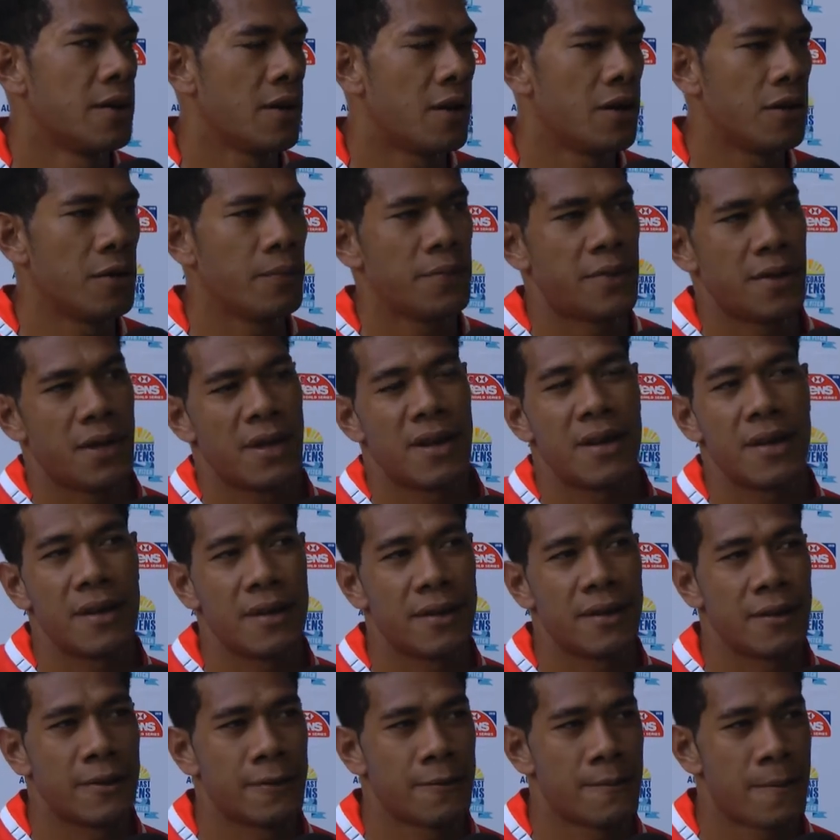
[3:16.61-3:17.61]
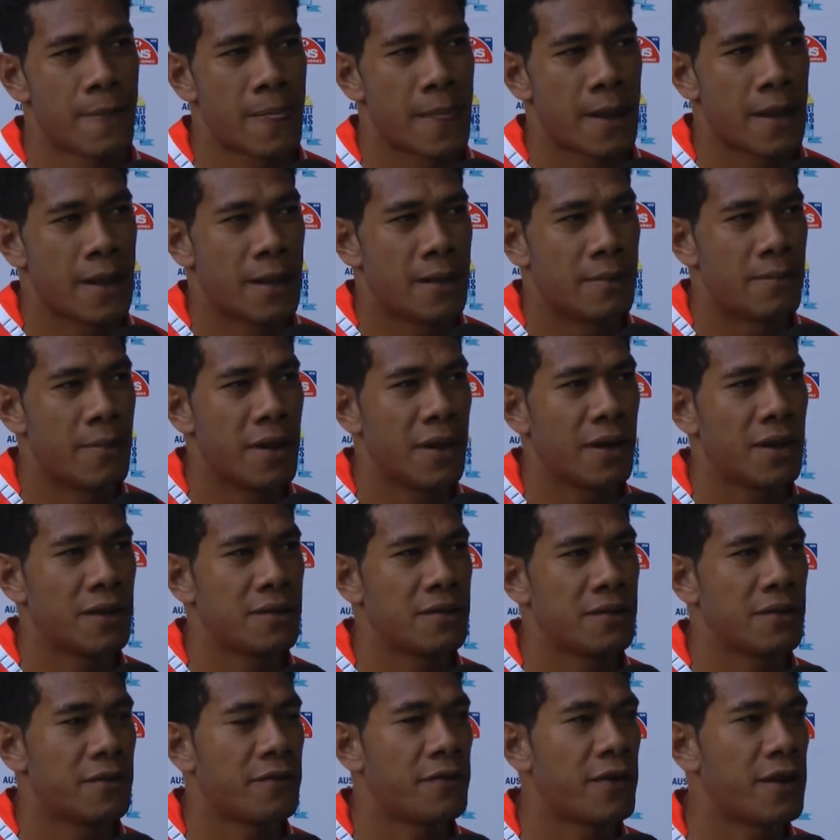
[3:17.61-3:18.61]
Hope they make it
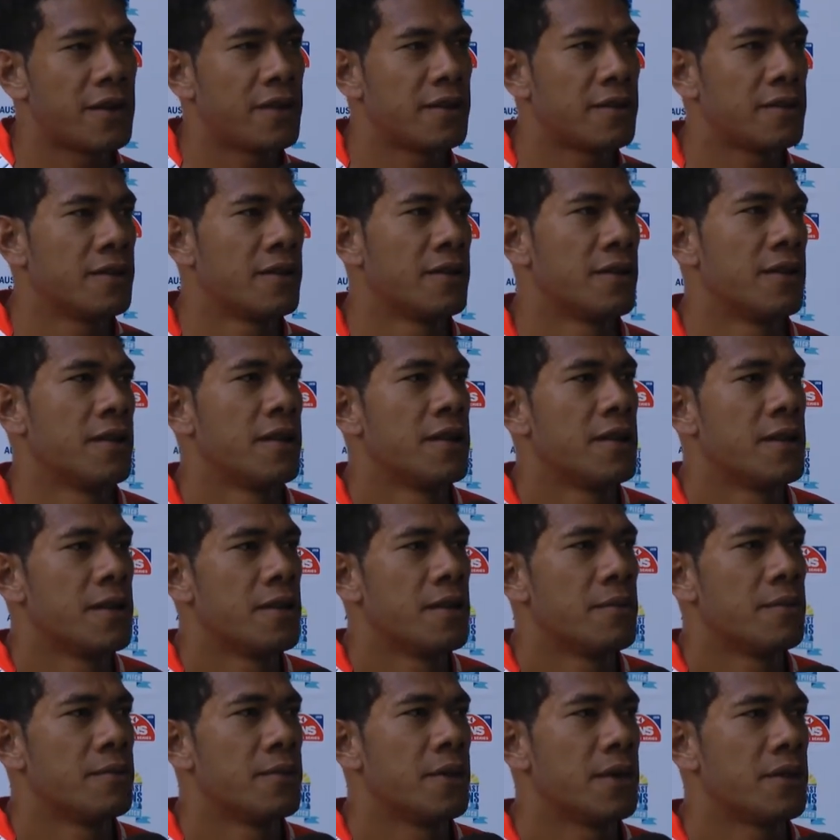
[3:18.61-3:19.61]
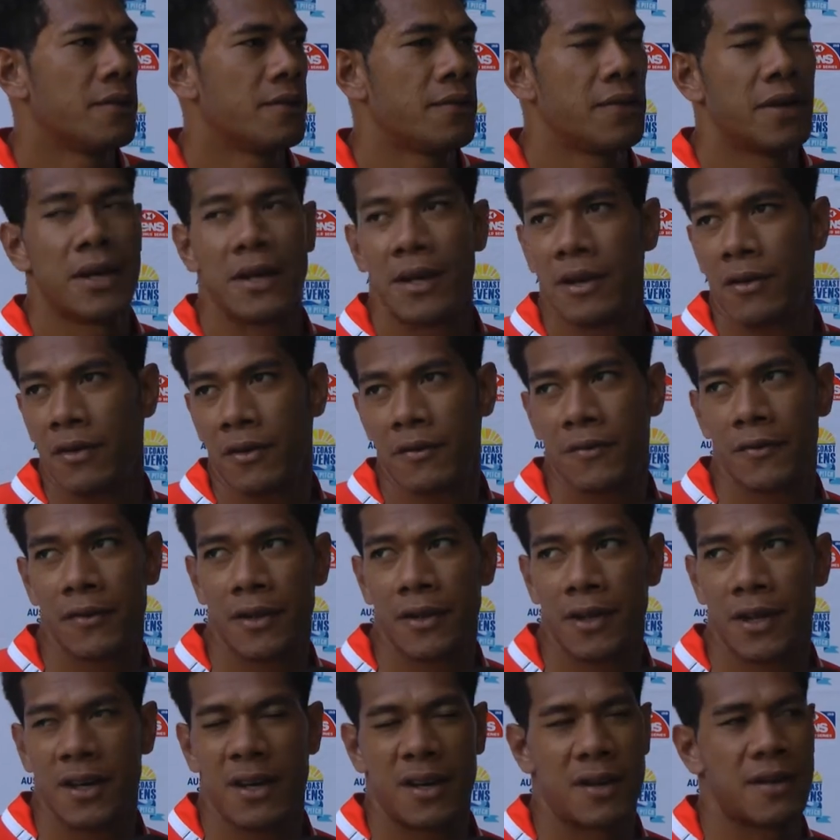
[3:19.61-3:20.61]
to the final. But we look for
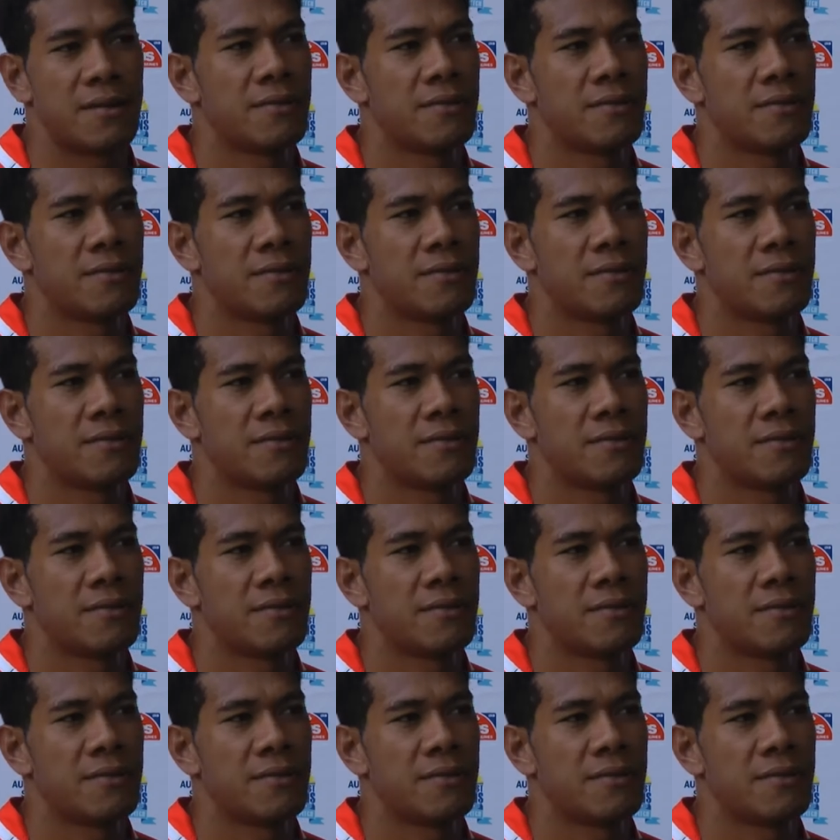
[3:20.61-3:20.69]
the